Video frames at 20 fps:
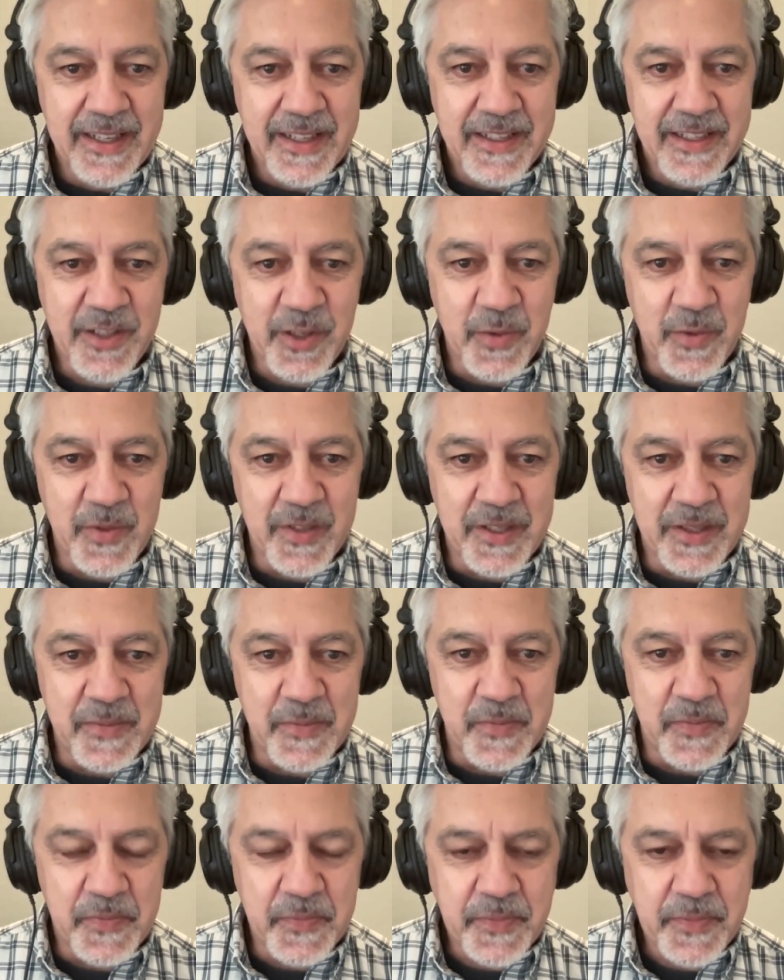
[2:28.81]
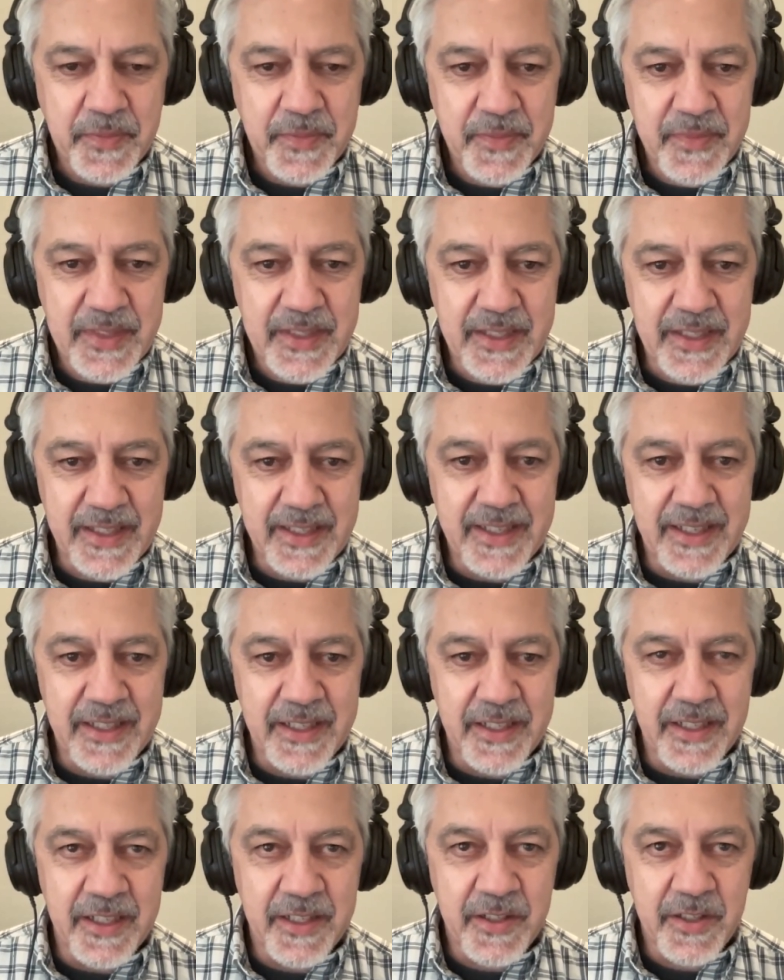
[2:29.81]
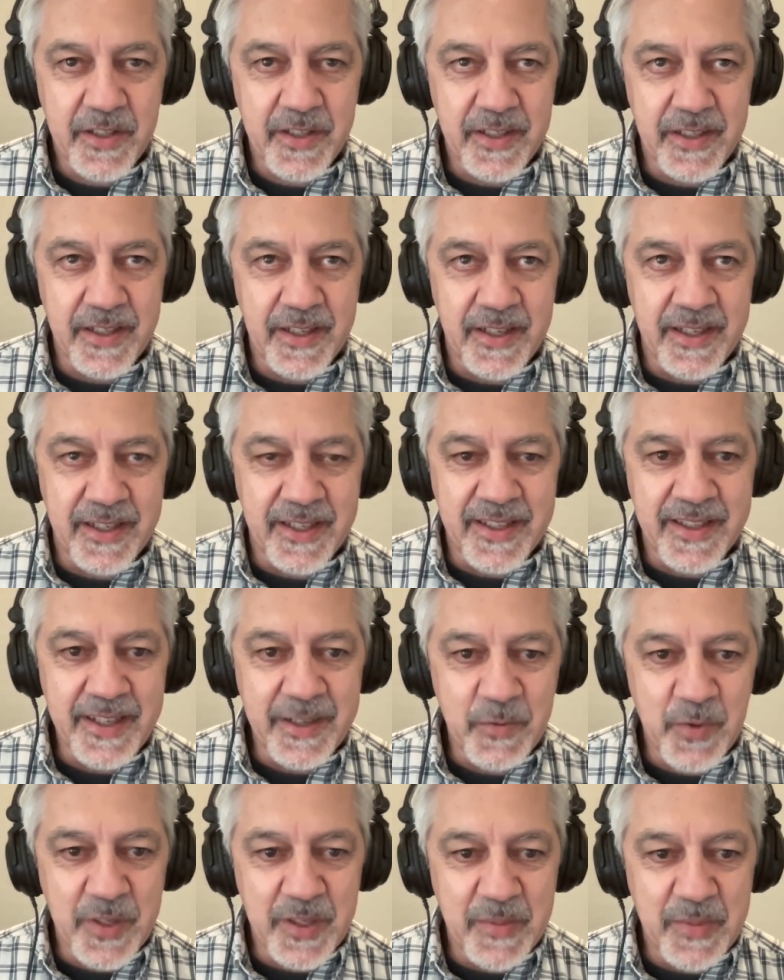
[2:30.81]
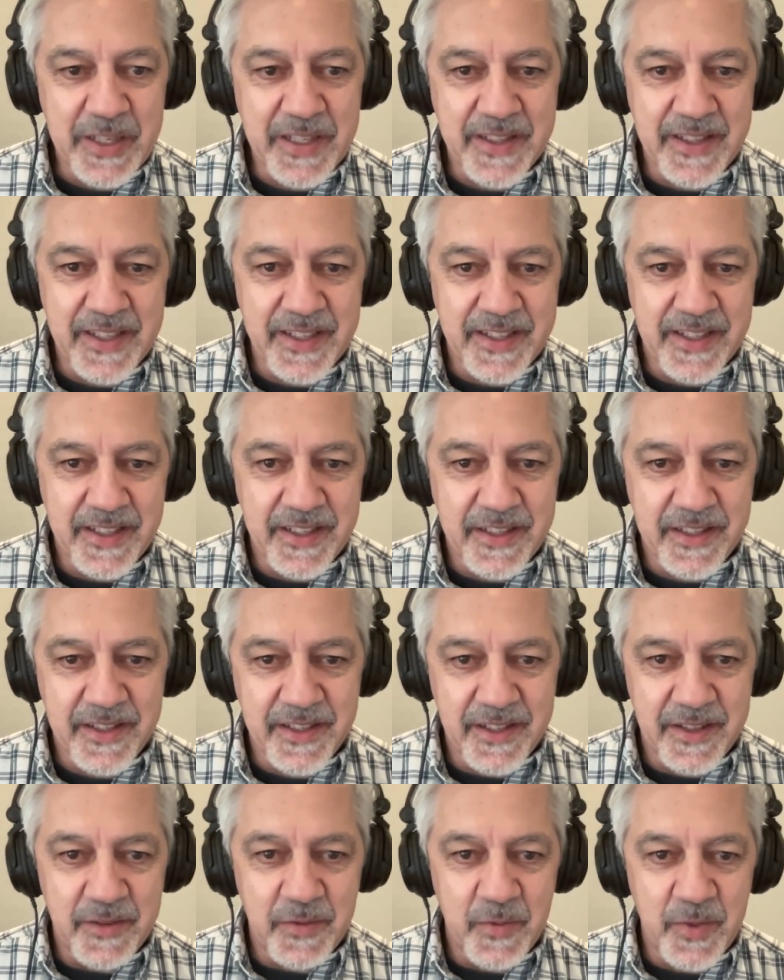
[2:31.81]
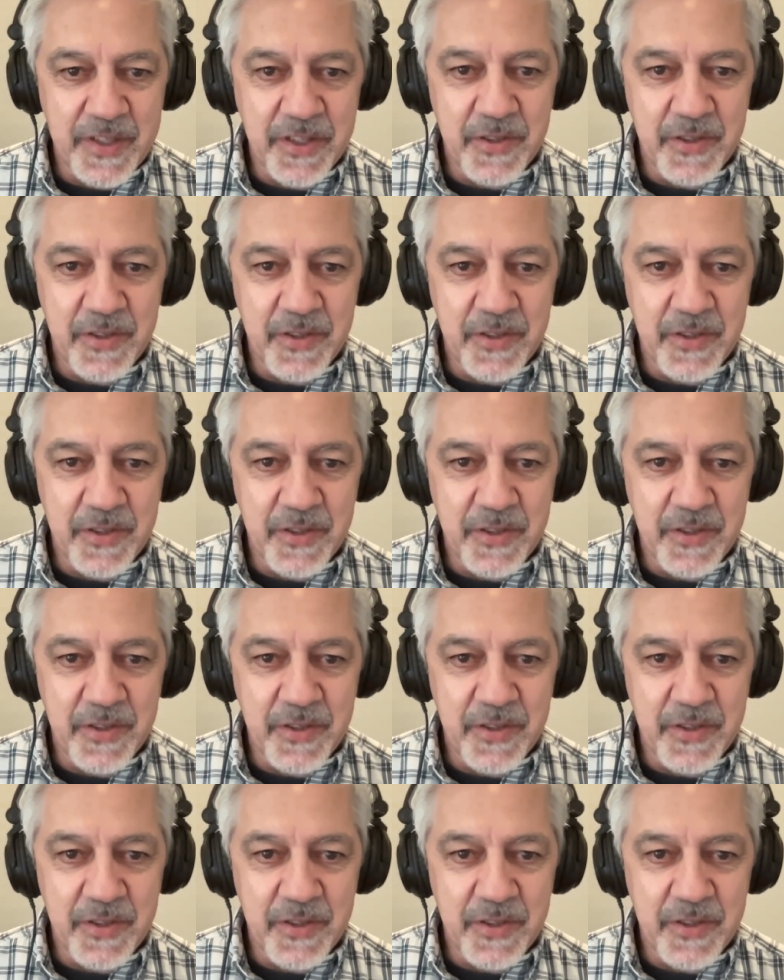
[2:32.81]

So I think one of the big things is when